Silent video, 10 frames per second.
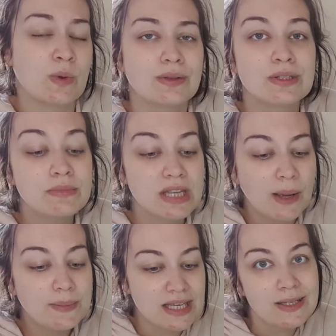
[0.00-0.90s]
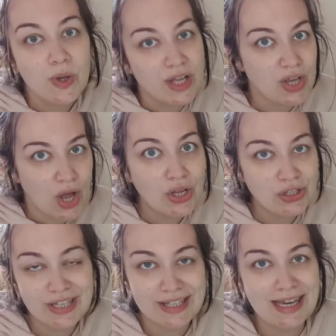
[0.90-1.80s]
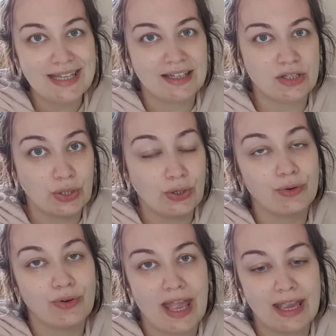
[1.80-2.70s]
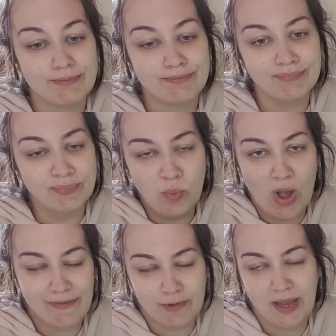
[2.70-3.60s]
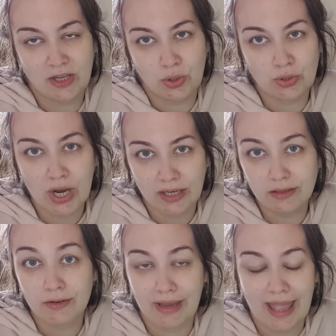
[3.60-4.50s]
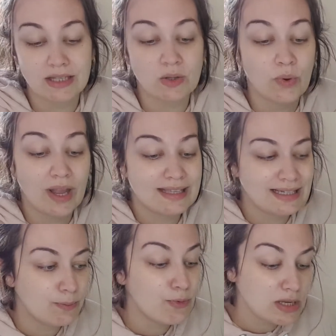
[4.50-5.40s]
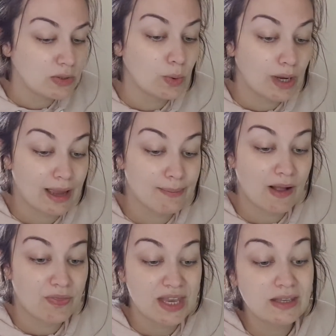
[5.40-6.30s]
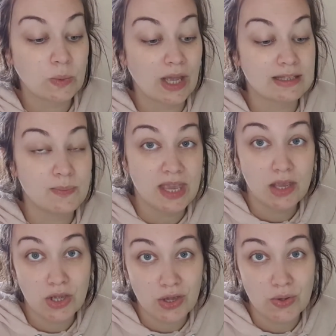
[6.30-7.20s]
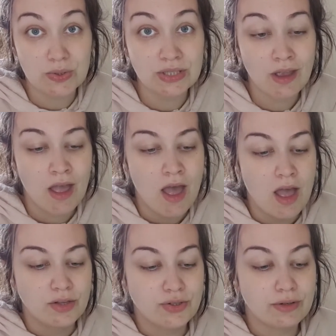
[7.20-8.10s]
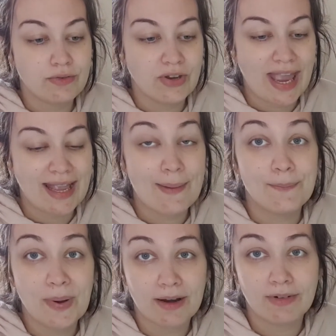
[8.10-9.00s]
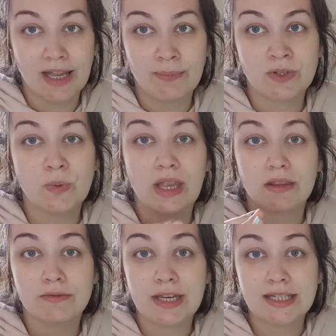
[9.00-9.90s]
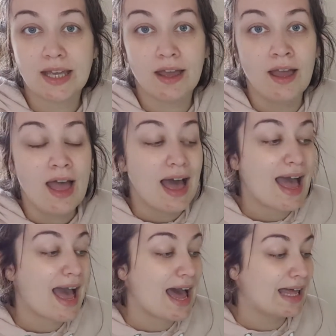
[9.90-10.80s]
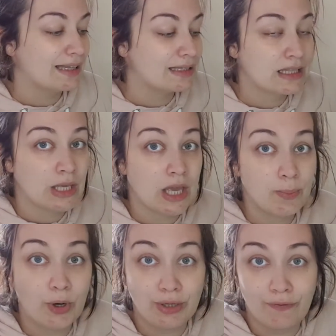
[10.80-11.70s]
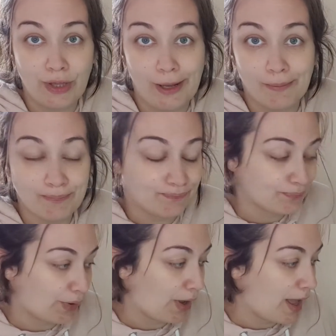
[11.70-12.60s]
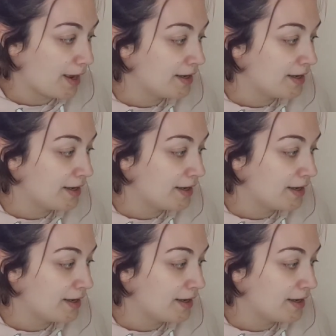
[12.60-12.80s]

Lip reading: And sometimes these words are just needed to create whatever picture you're trying to create. So we're deliberately talking about these words being used to create a barrier between the reader and the point of view. Okay.